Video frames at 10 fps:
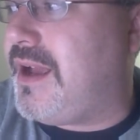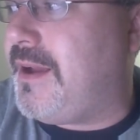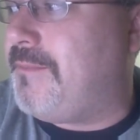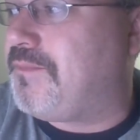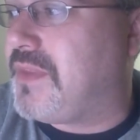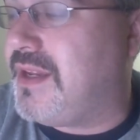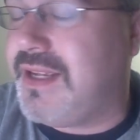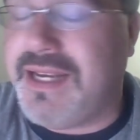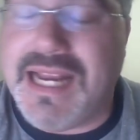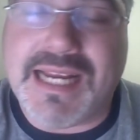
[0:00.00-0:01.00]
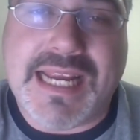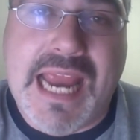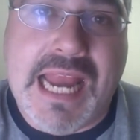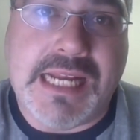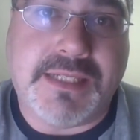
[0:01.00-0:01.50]
um, Nick
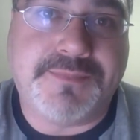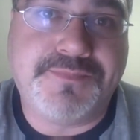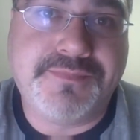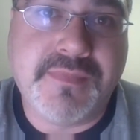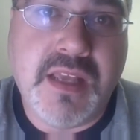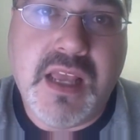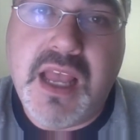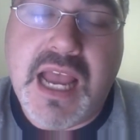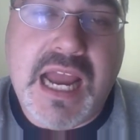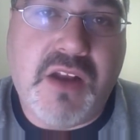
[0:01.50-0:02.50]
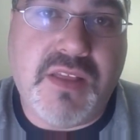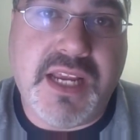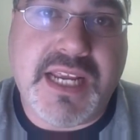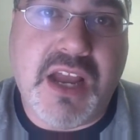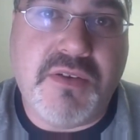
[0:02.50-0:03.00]
Cannon. I don't
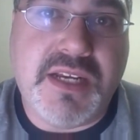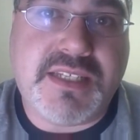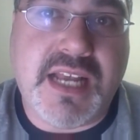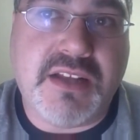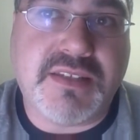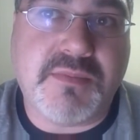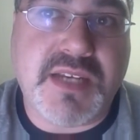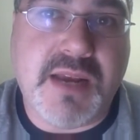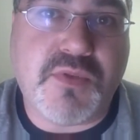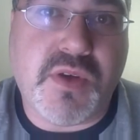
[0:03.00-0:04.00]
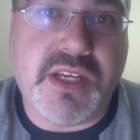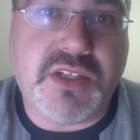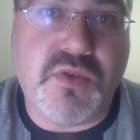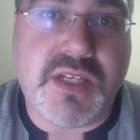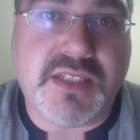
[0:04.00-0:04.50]
like how he sounds sometimes when
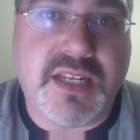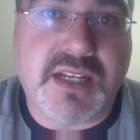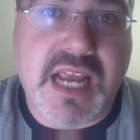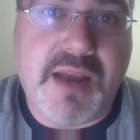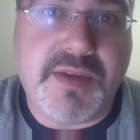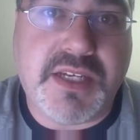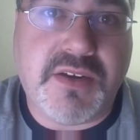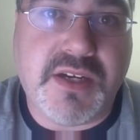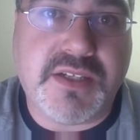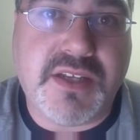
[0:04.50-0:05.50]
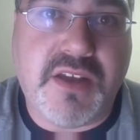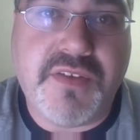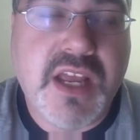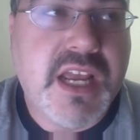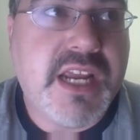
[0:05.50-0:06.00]
he's doing his little commentary or
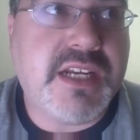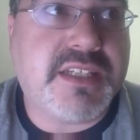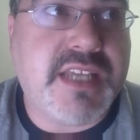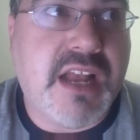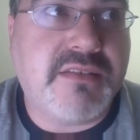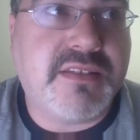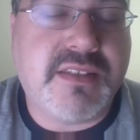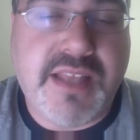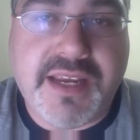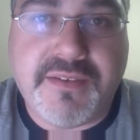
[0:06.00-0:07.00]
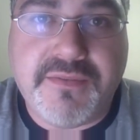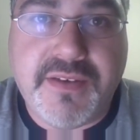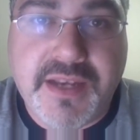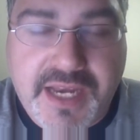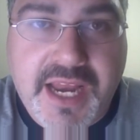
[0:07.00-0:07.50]
stuff. He just sounds like a,
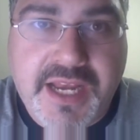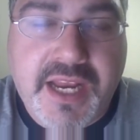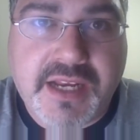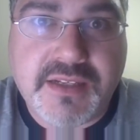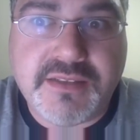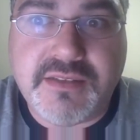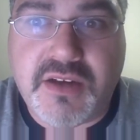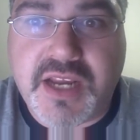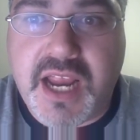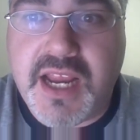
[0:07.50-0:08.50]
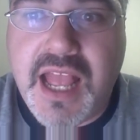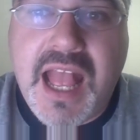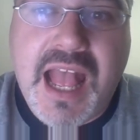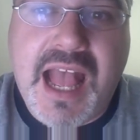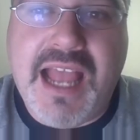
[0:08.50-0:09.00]
an idiot. Okay,
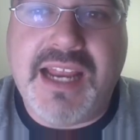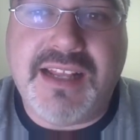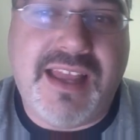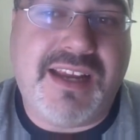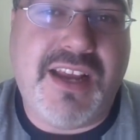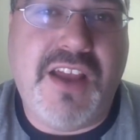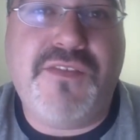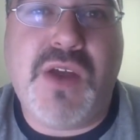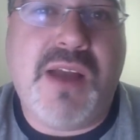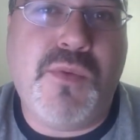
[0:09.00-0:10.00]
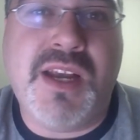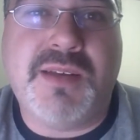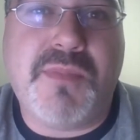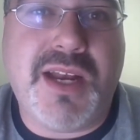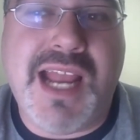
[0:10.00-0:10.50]
I like if I win
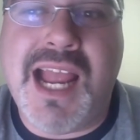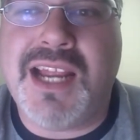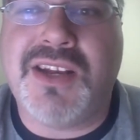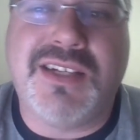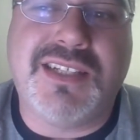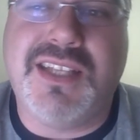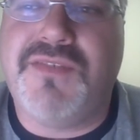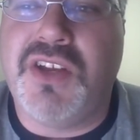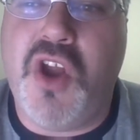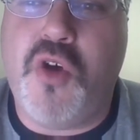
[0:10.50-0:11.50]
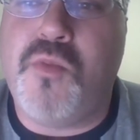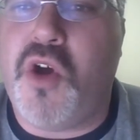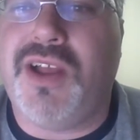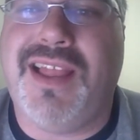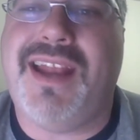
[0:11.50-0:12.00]
the money, I ain't gonna deliver no
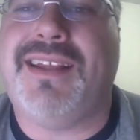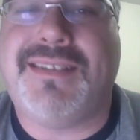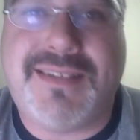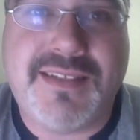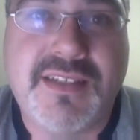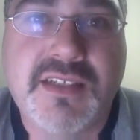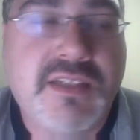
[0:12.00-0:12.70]
more letters